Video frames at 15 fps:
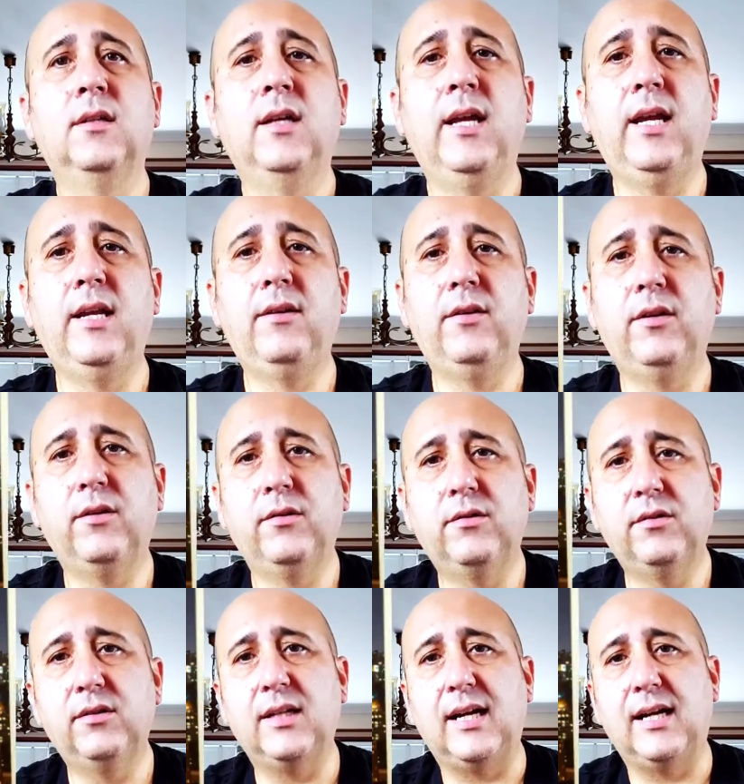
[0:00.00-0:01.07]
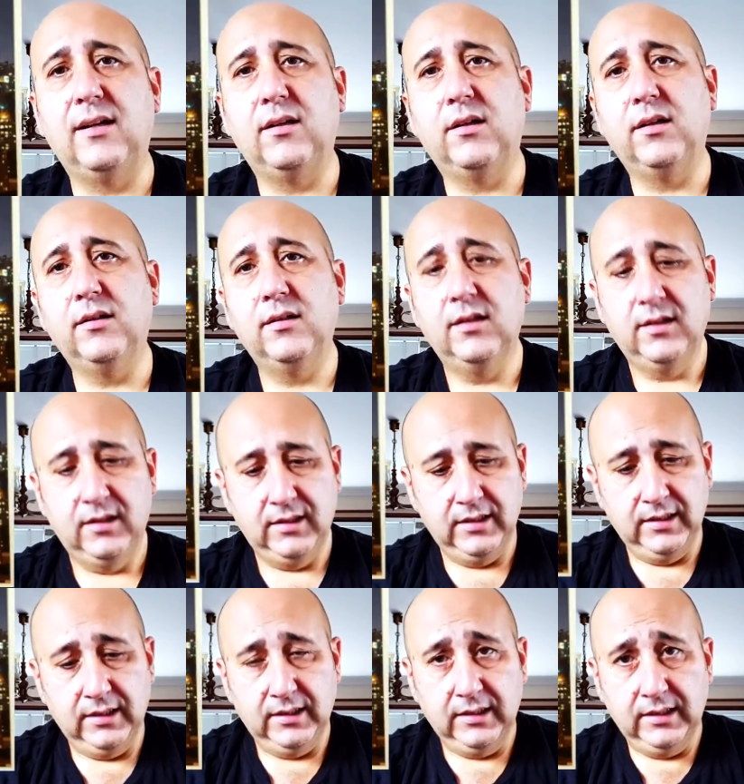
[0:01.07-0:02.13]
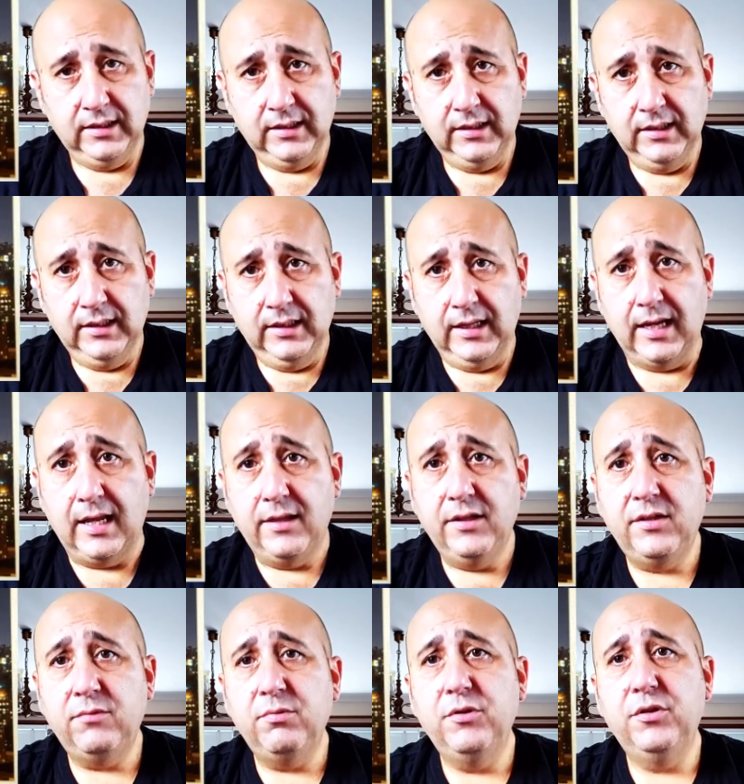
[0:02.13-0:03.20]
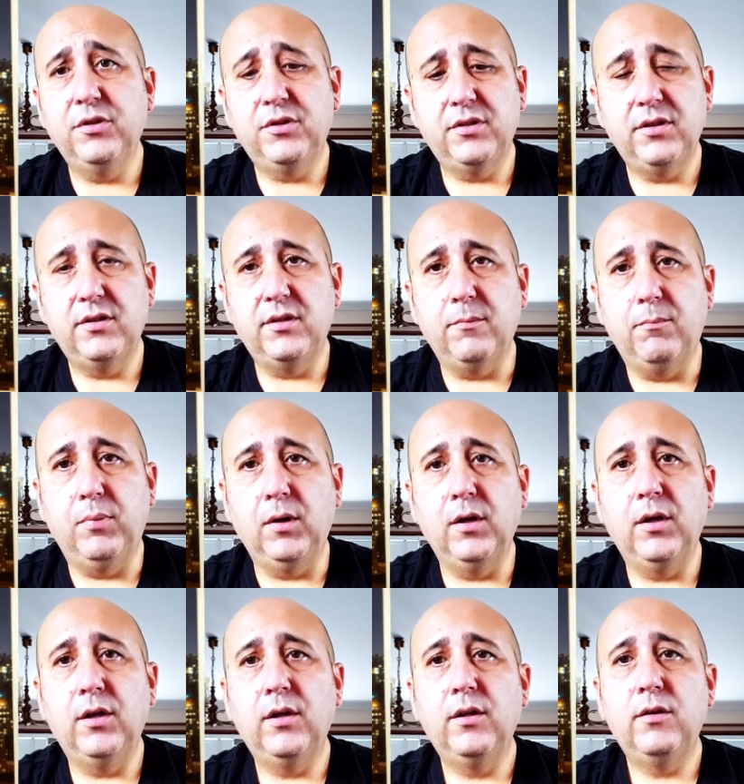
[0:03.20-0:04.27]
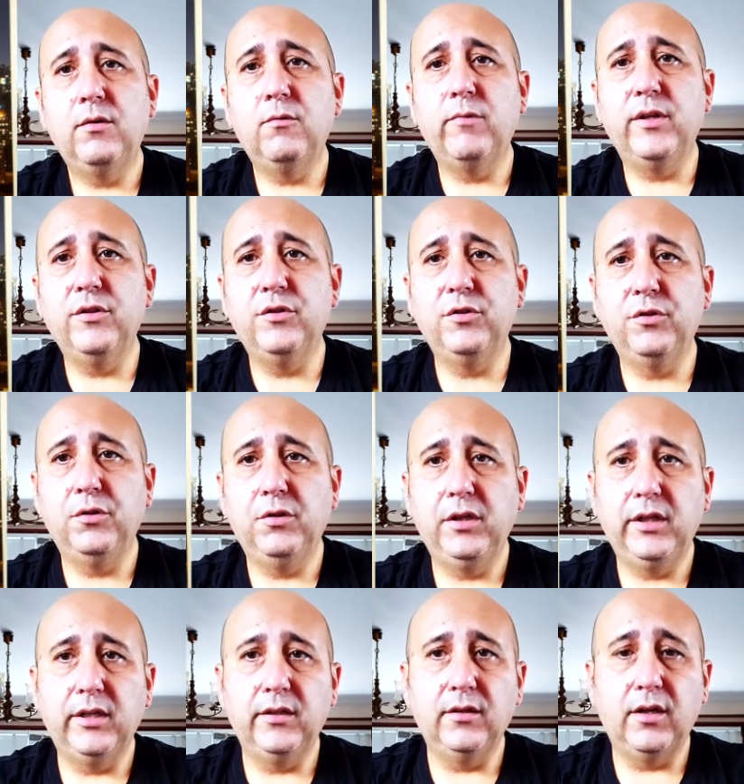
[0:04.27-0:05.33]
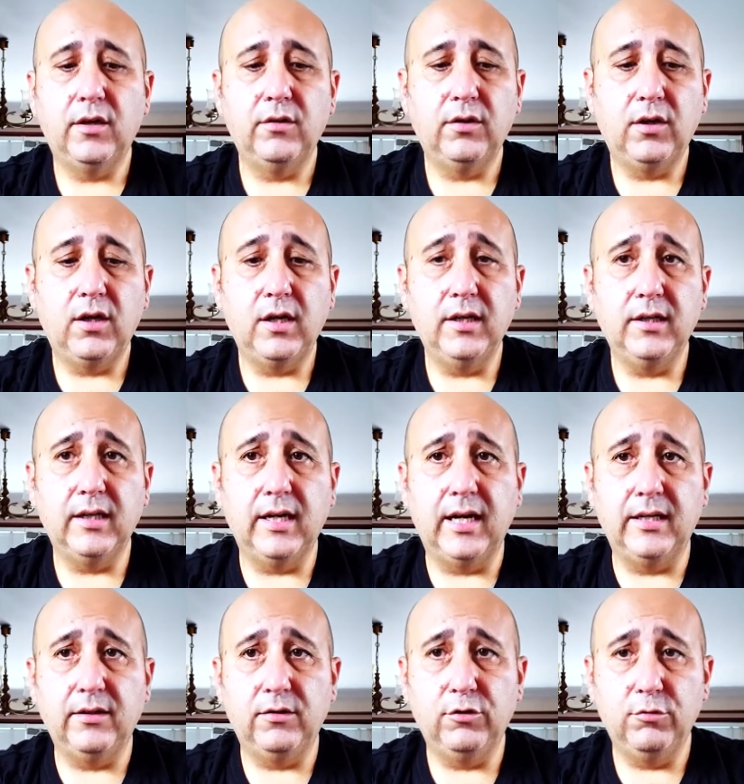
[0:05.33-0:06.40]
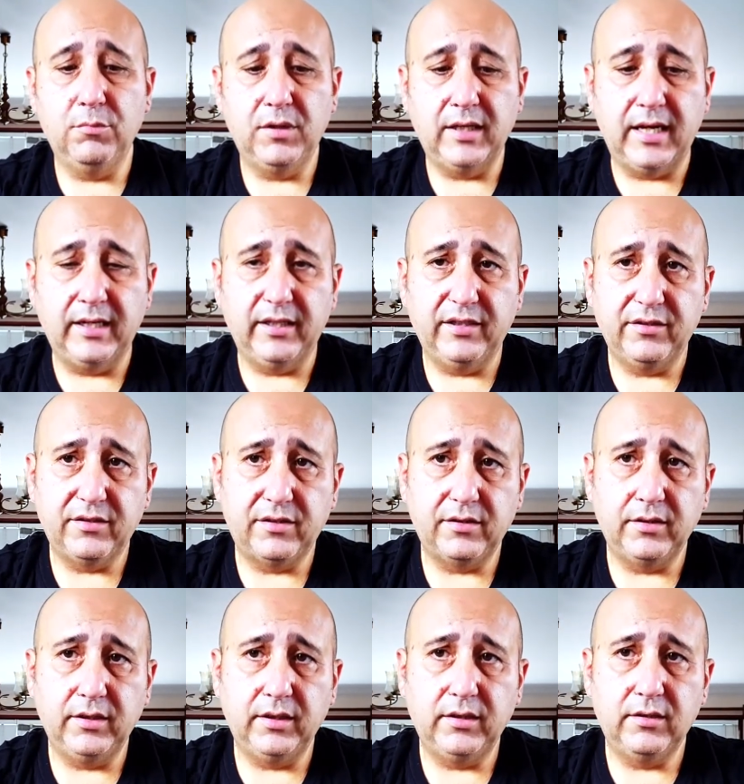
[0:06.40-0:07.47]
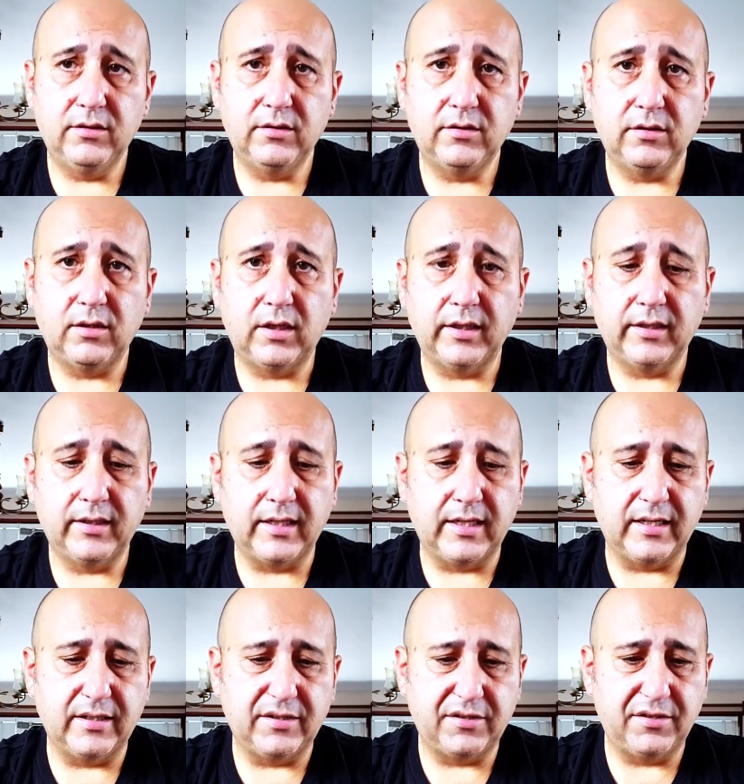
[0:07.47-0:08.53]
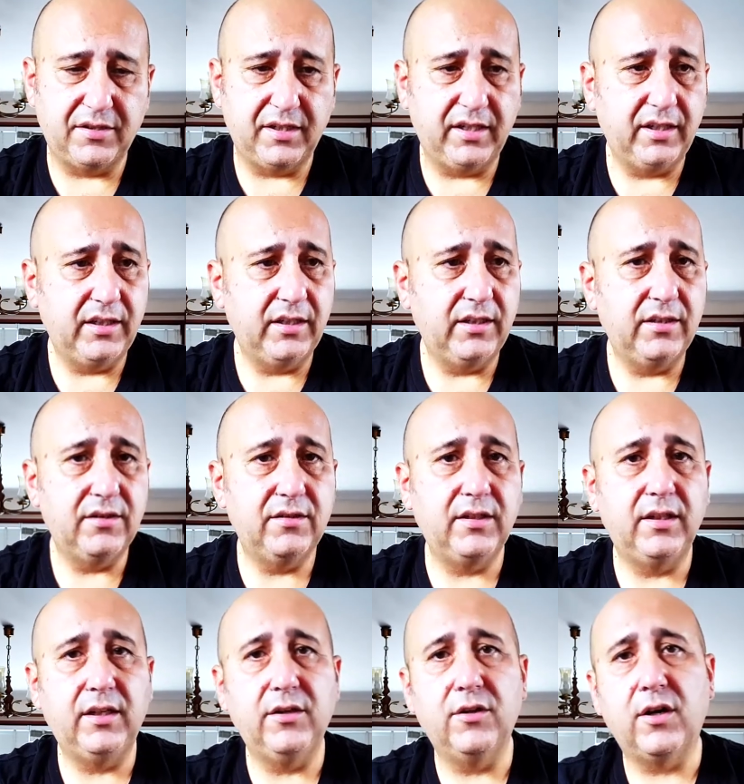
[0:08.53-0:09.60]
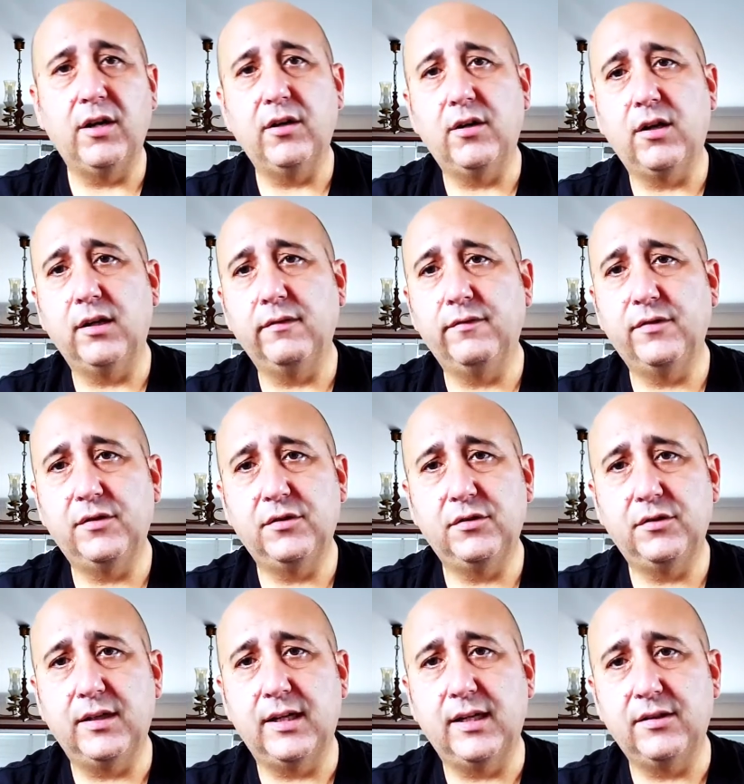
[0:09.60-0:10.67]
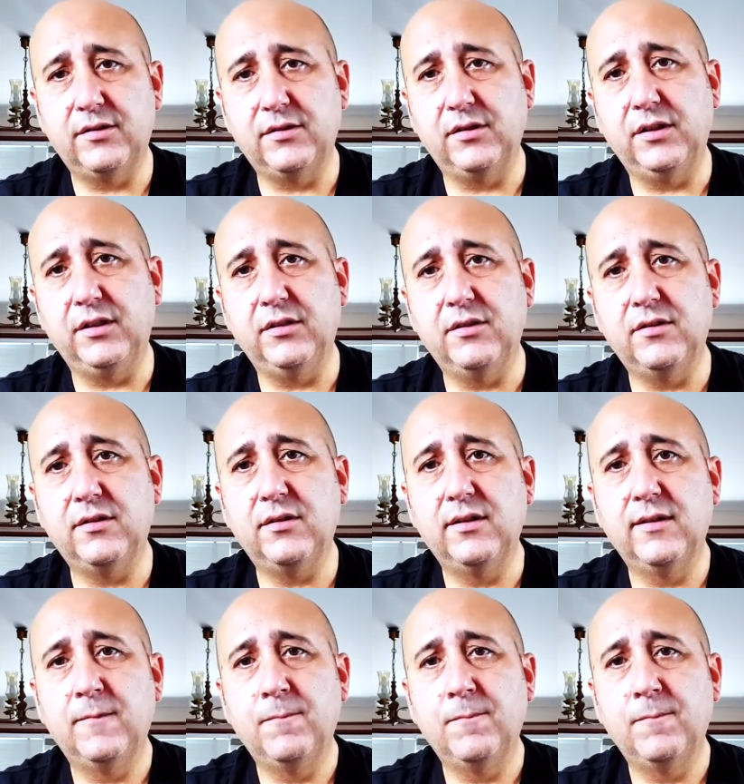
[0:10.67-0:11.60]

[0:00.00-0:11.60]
Handheld starlight. Uh, this reduces the blur when shooting in low light and illuminating scenes like uh, city city nightlife uh, scenes.